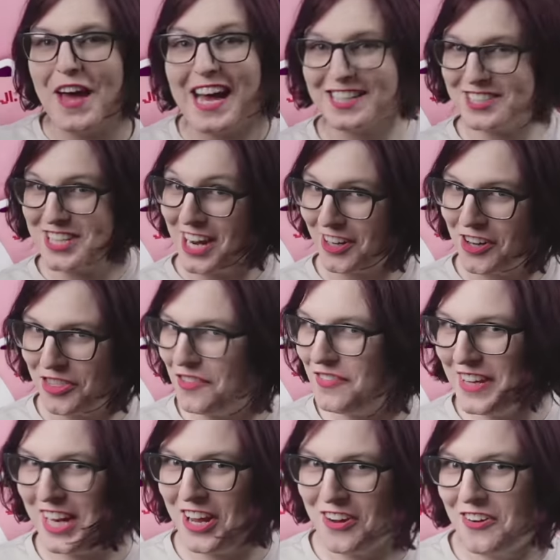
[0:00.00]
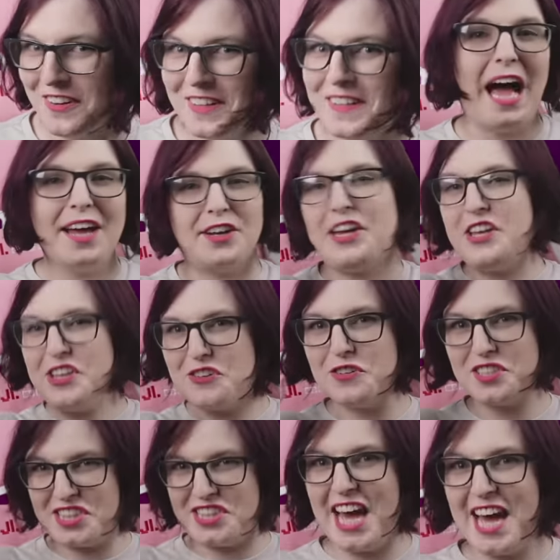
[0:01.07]
that? Check out the video. And a
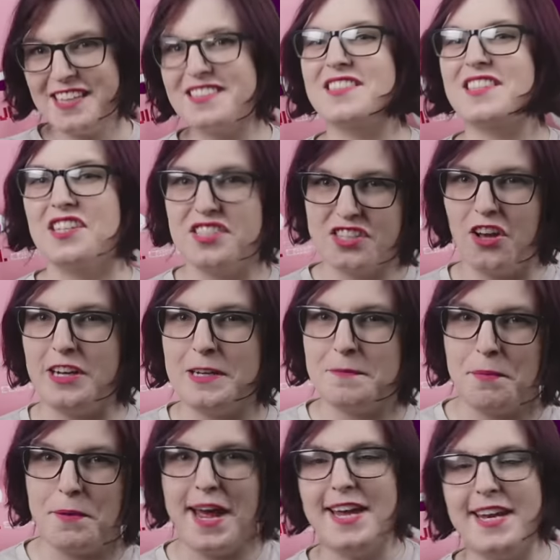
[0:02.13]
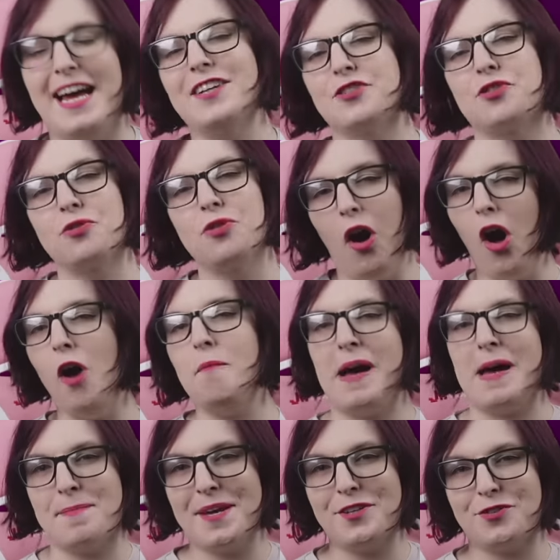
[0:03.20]
huge thanks to Sonic Bread and to all
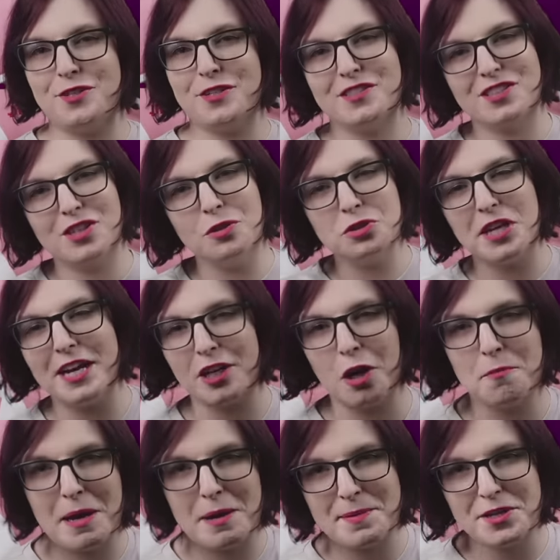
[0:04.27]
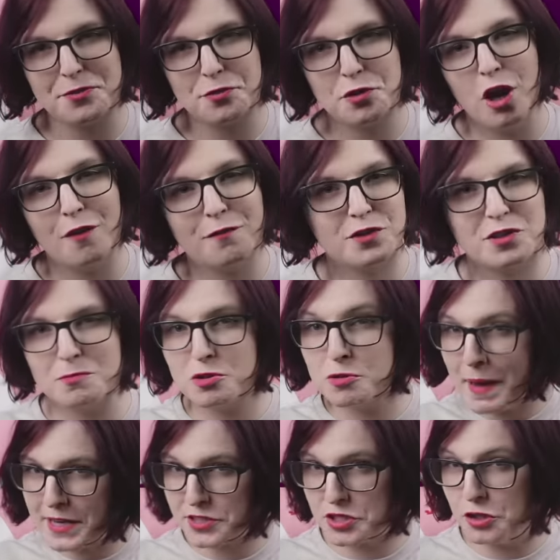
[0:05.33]
my patrons. Go check out my Patreon for some
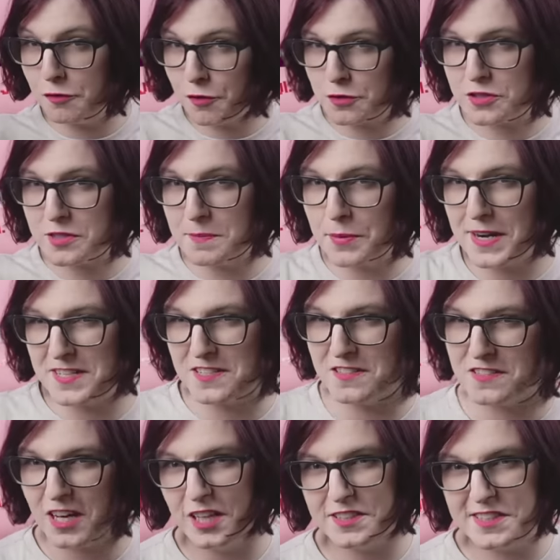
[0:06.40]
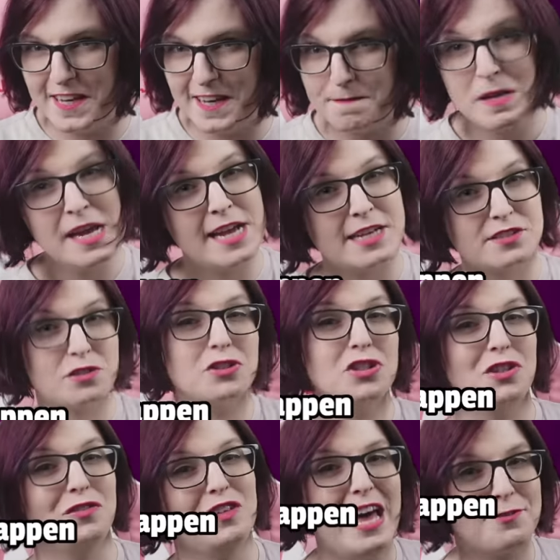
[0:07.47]
special first impressions content,
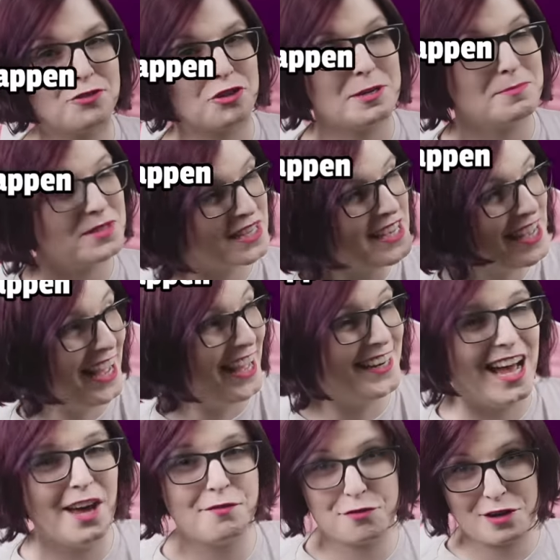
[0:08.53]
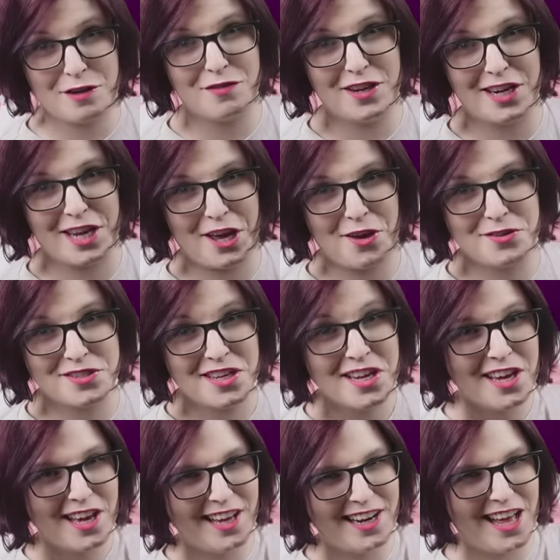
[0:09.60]
exclusive live streams, and ad-free videos.
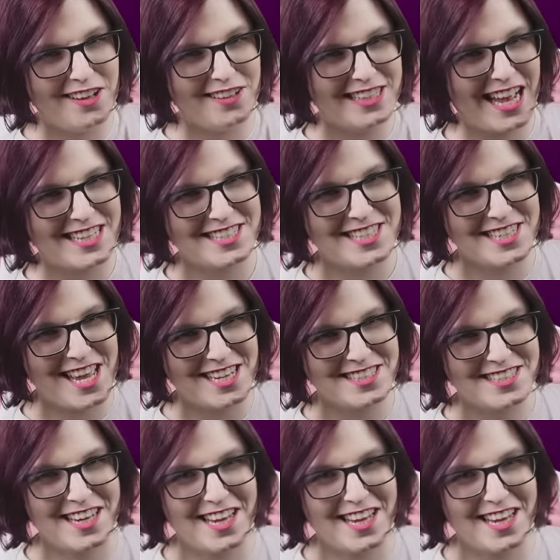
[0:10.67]
And I'll catch you next